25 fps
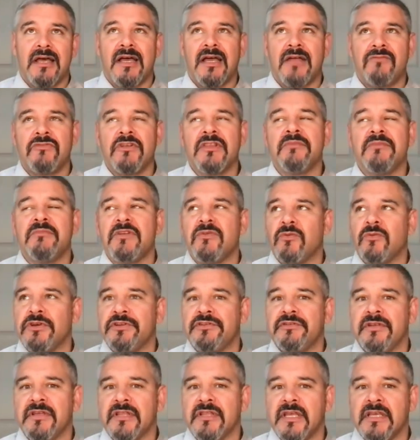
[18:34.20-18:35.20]
I've really been
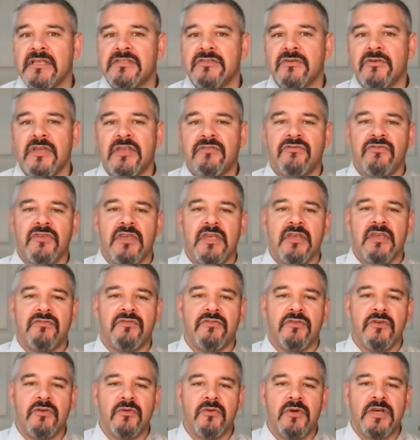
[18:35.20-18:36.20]
wondering, like, so
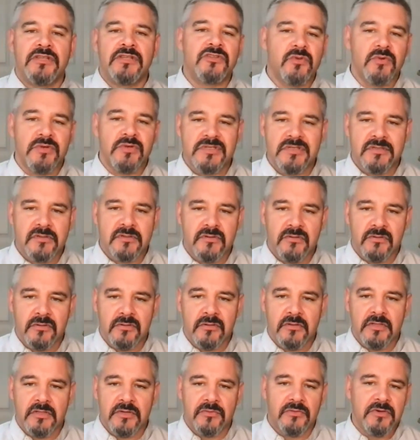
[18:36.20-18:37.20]
if you went to a
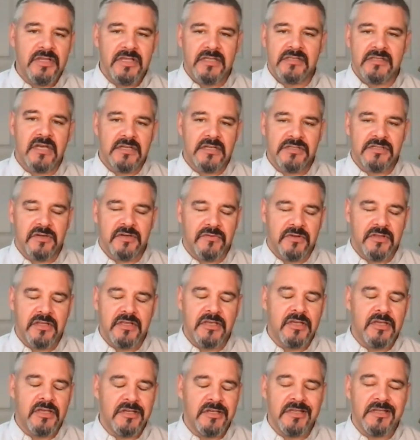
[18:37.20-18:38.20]
school that really taught you
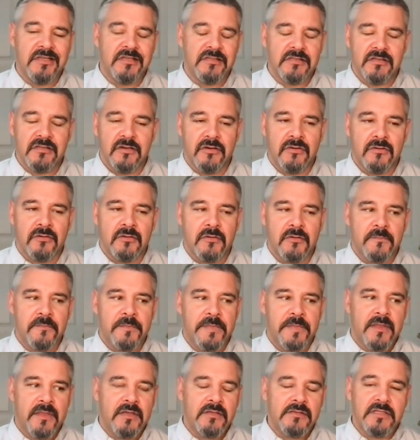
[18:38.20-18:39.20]
everything you needed to know
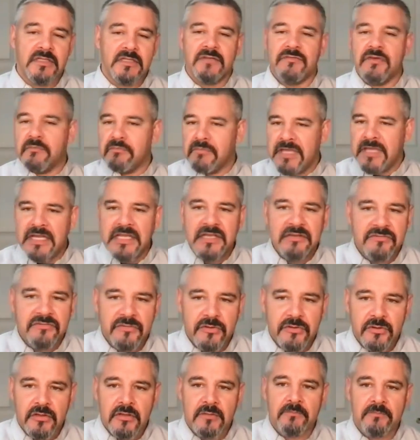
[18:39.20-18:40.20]
to live a
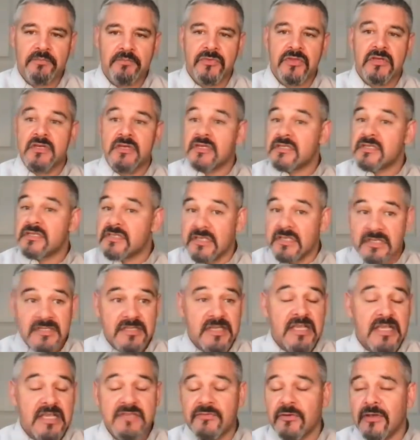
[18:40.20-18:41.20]
meaningful,
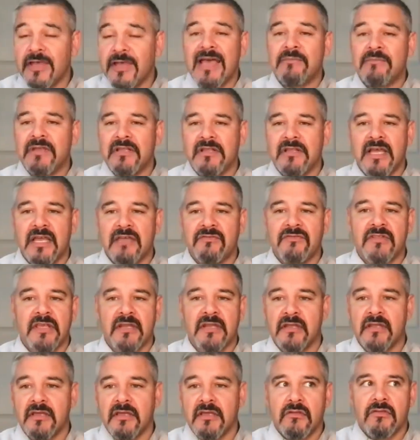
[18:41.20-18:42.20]
successful, happy life,
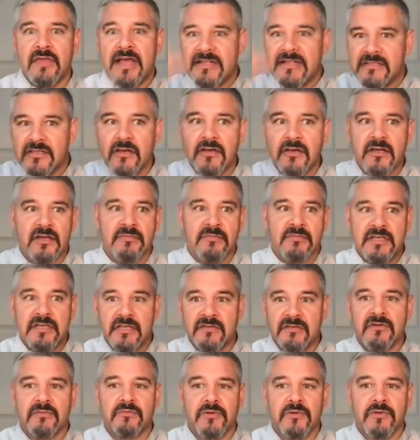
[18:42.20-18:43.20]
and that's all going to be
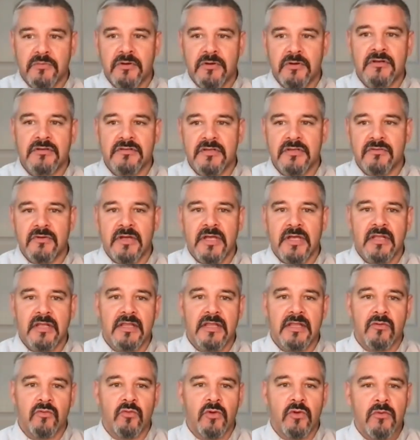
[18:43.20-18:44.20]
different per person,
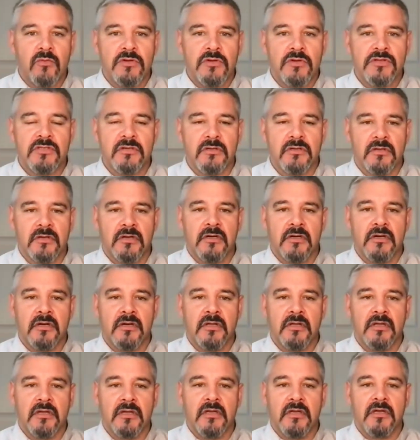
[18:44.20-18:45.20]
right? Like, what would you
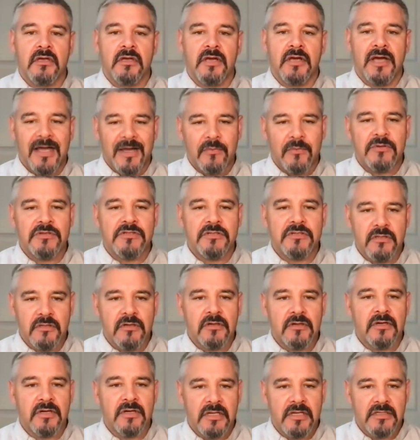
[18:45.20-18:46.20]
learn? How would you
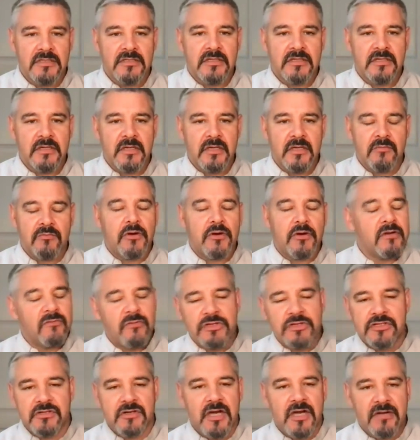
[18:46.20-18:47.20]
learn it? Part
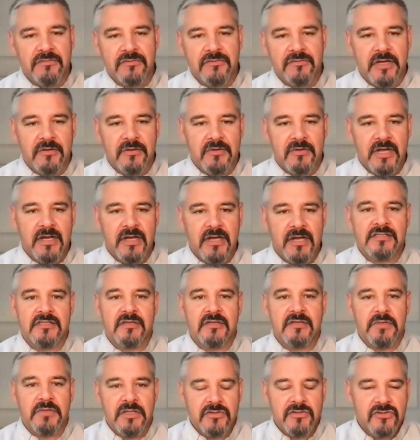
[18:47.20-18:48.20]
of what you're offering, right,
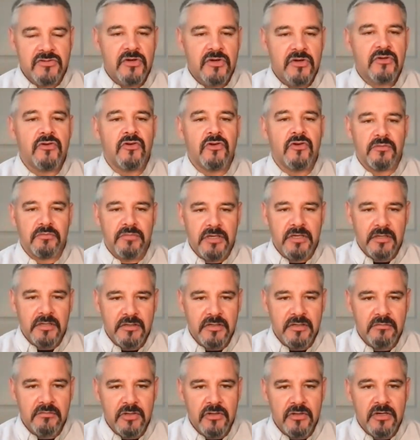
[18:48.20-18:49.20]
is to be in circle and be
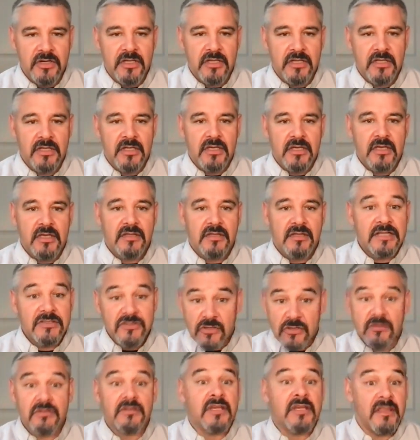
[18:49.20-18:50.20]
in community.
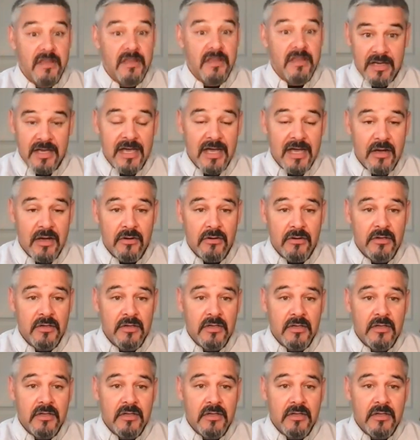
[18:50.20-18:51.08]
That's certainly the how.